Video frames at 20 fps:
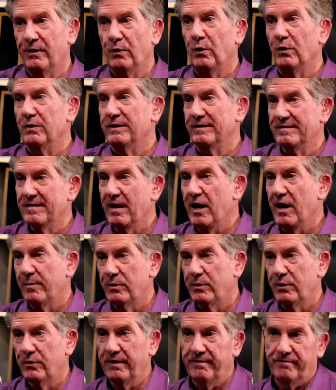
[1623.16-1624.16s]
the time,
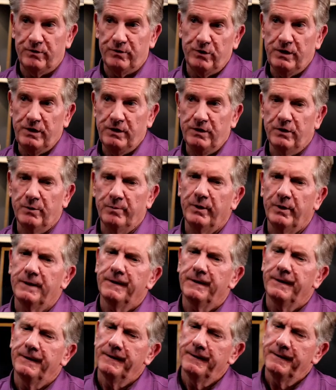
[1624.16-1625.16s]
year after year, but
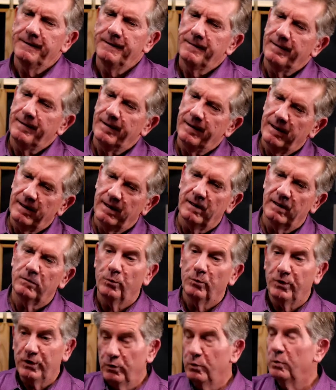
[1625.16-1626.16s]
we
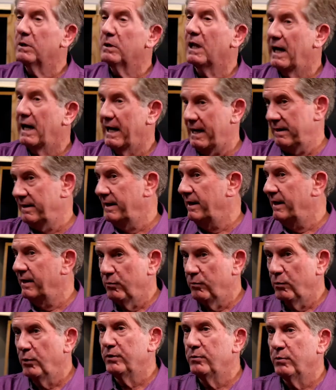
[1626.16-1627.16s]
do a lot. And
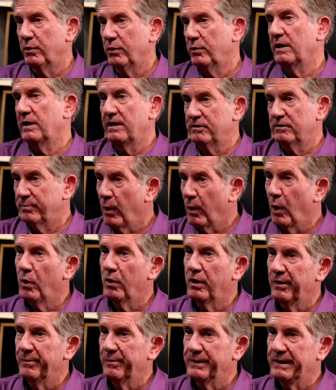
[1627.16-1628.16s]
we work with a lot of small
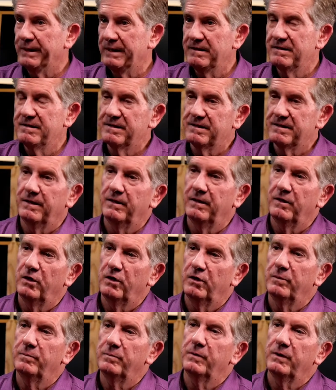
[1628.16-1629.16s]
companies,
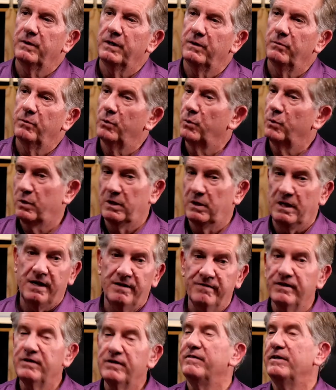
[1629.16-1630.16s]
and we work with a lot
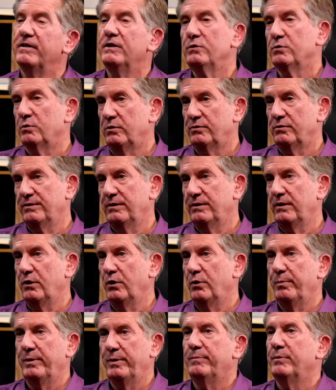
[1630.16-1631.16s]
of individuals,
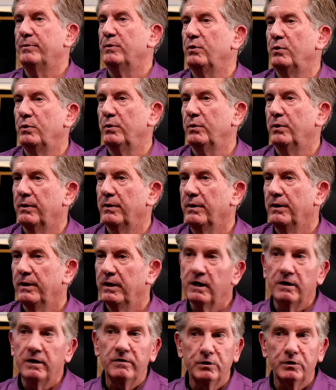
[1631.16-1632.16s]
mm-hmm. people who are
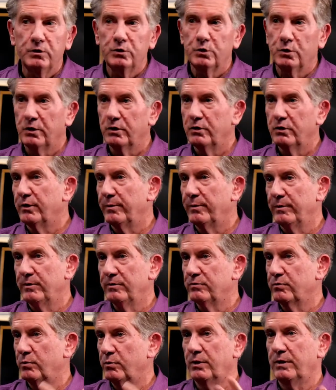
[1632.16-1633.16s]
individual
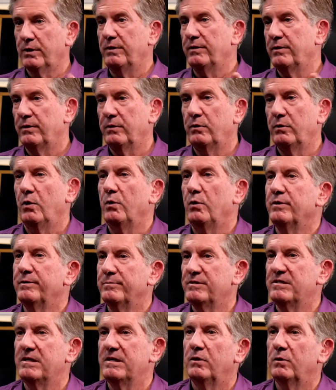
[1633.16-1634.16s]
contributors working to grow
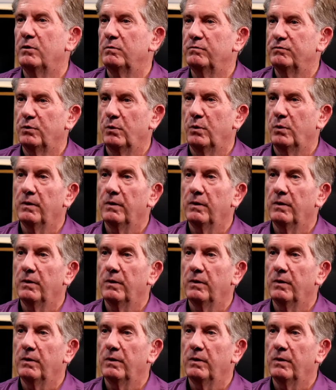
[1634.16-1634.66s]
themselves or